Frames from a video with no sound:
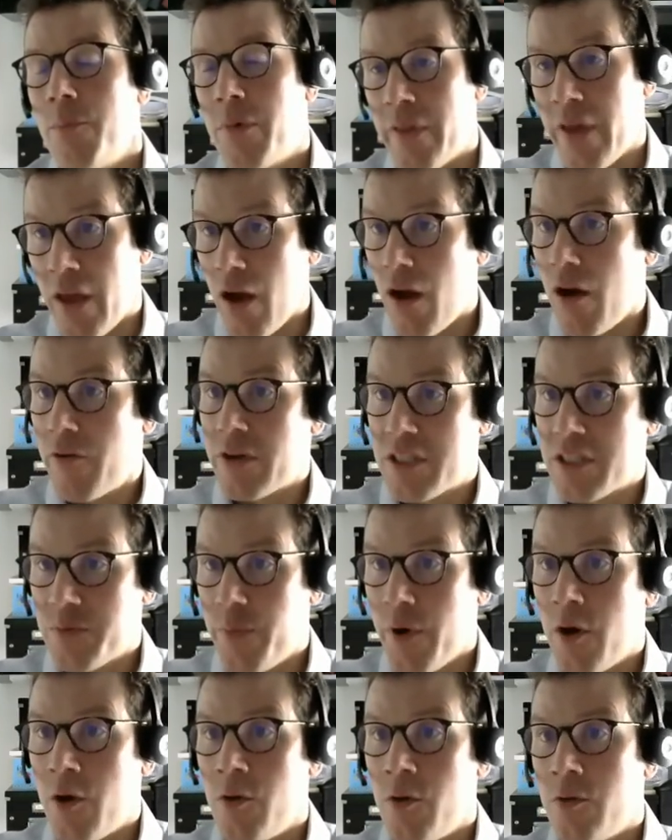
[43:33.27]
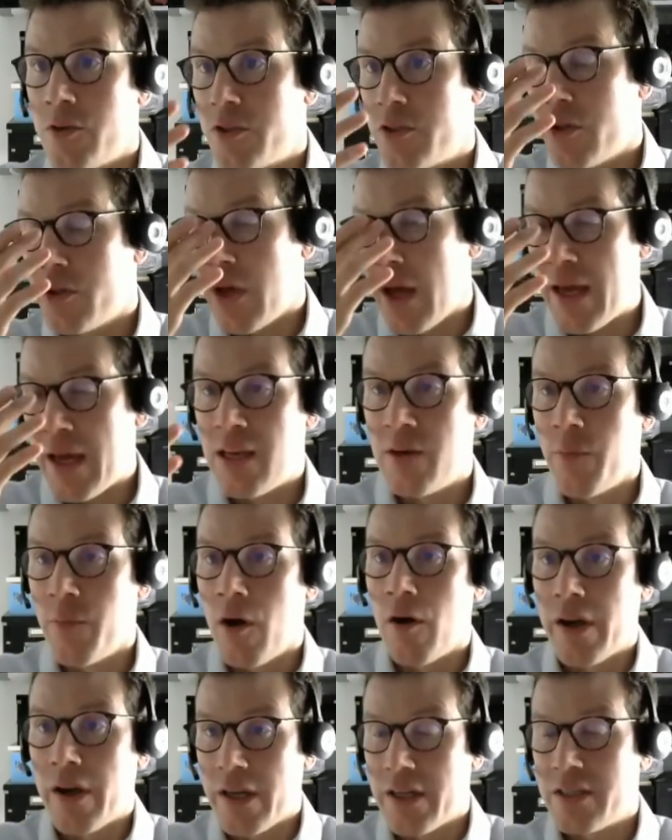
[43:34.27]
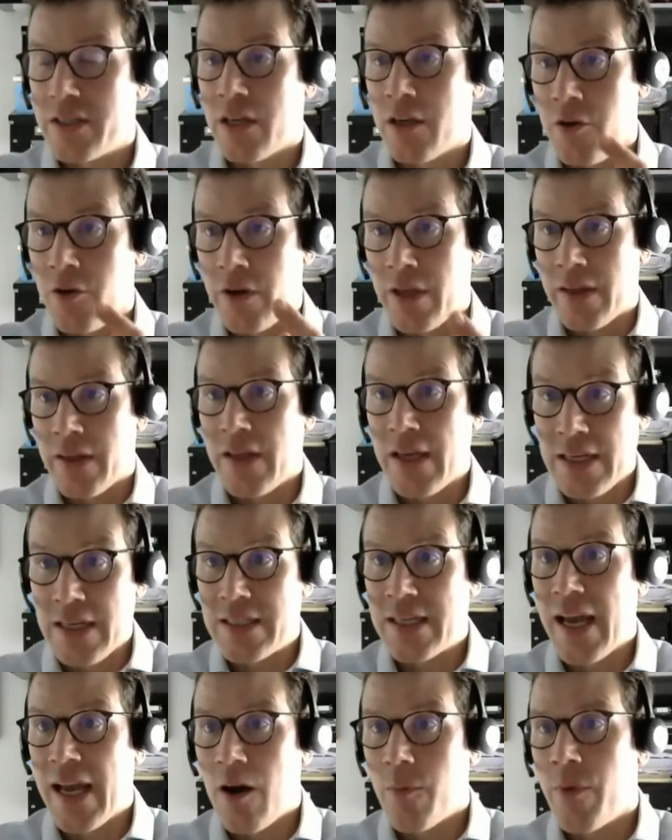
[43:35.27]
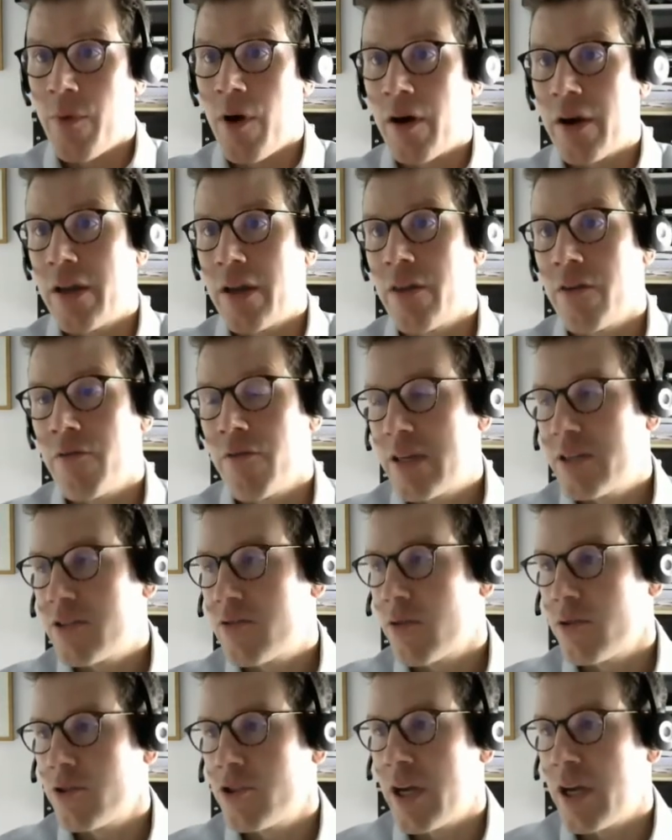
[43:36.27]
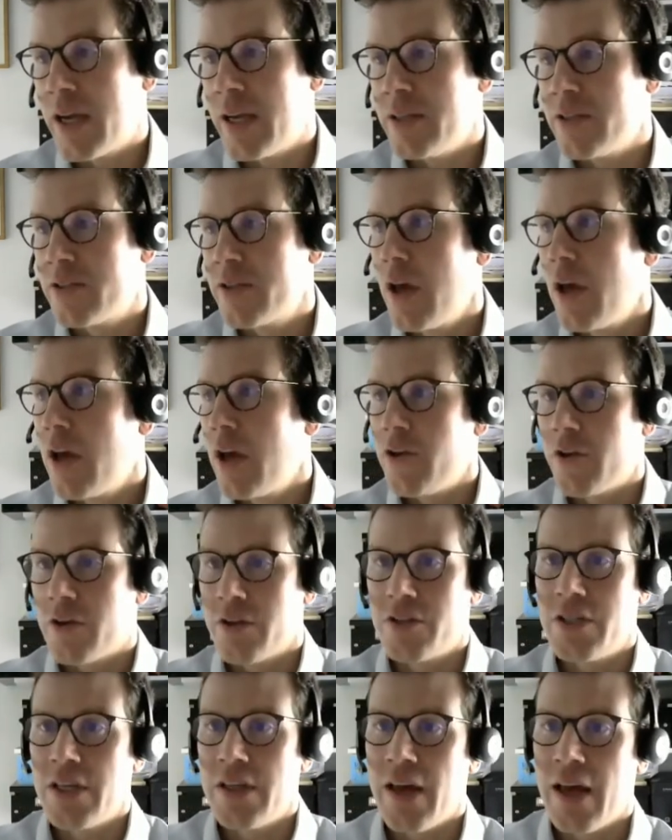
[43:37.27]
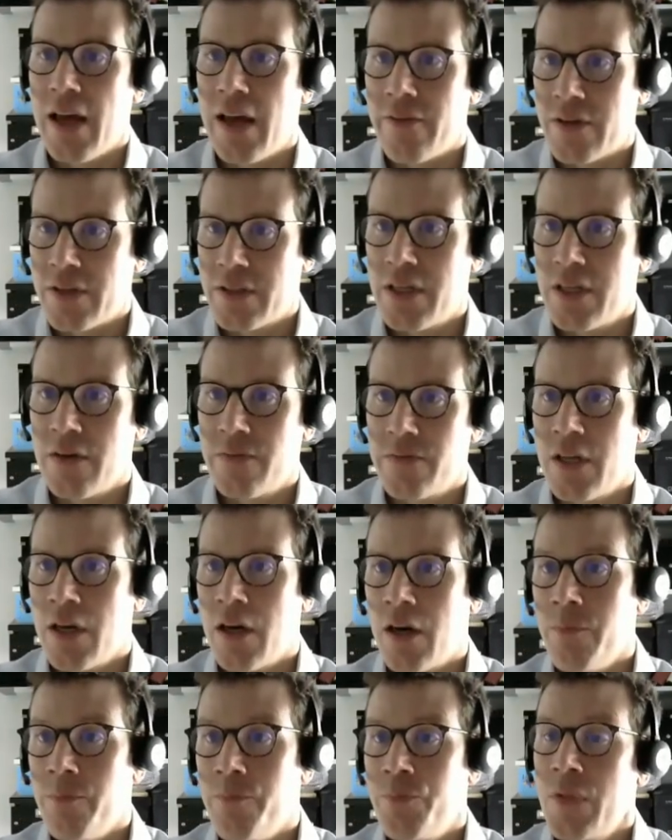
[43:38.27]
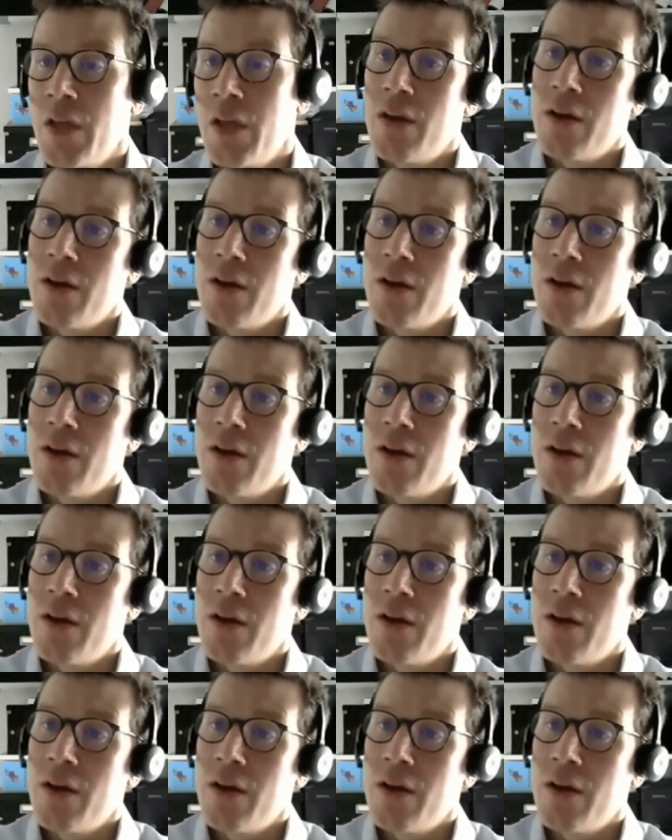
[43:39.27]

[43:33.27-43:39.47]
But they are exposed to end markets, including the eating out market and the restaurant chains. You can see they're having a tough time.